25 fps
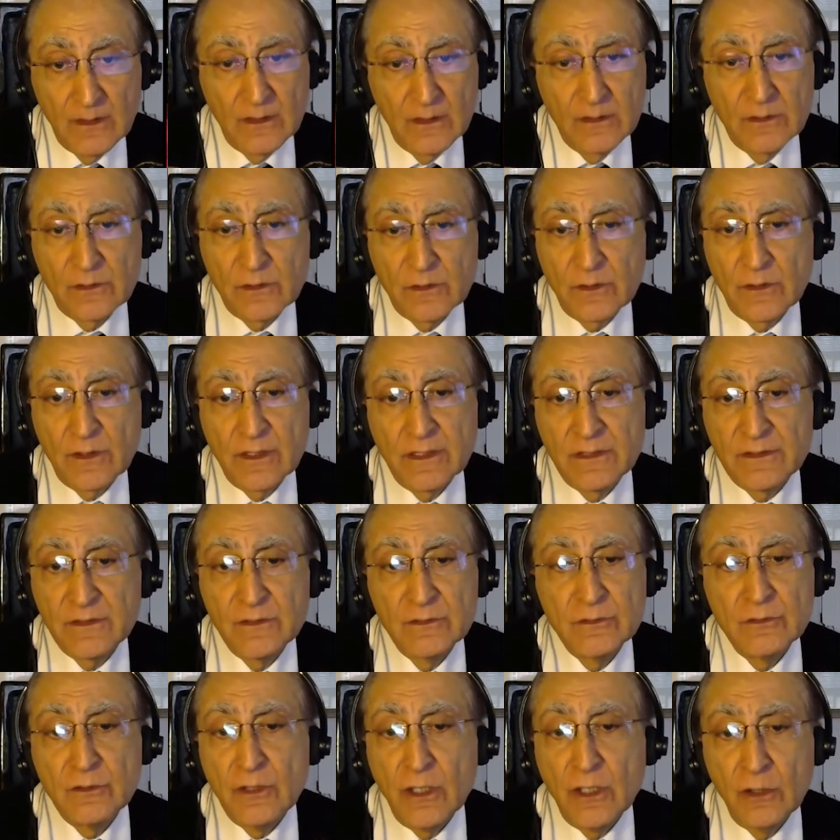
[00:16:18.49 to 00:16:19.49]
So there's
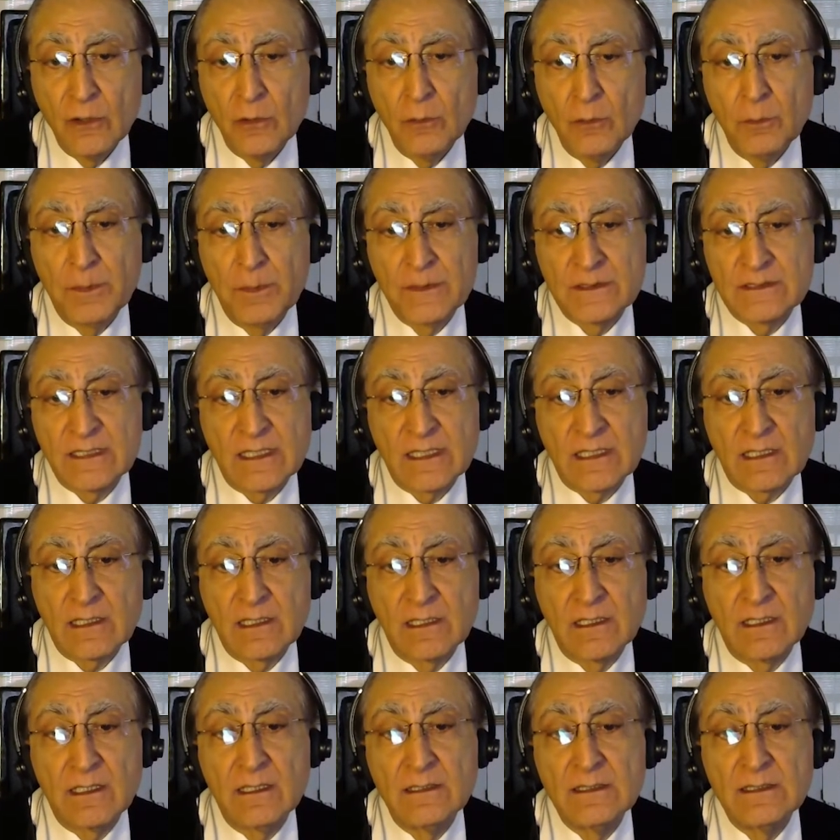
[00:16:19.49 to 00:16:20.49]
no
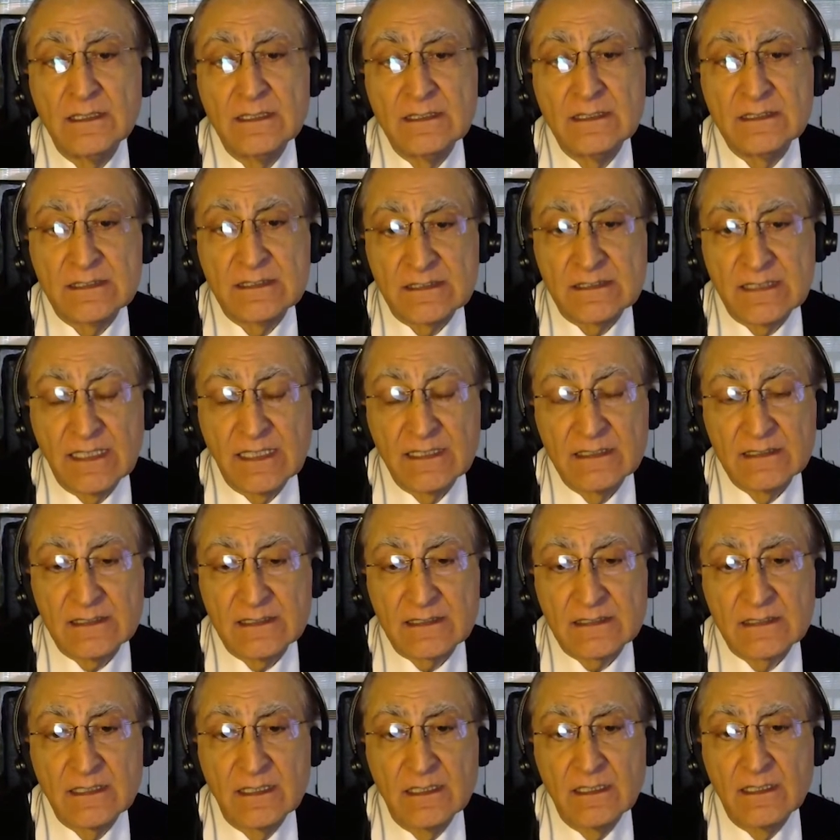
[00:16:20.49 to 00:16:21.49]
particular
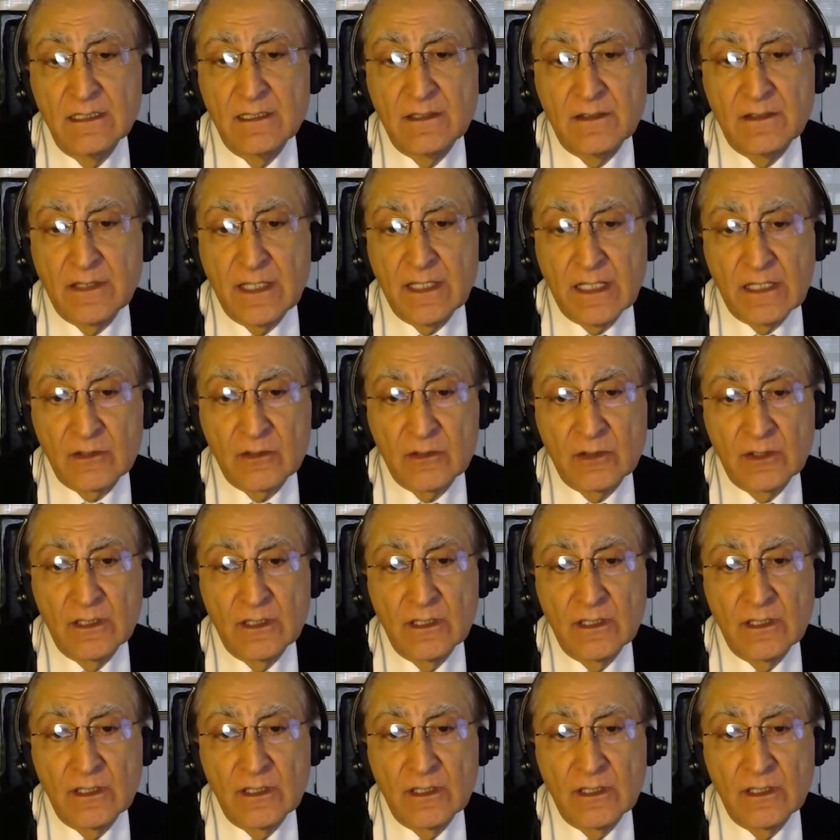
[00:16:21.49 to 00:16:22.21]
sense that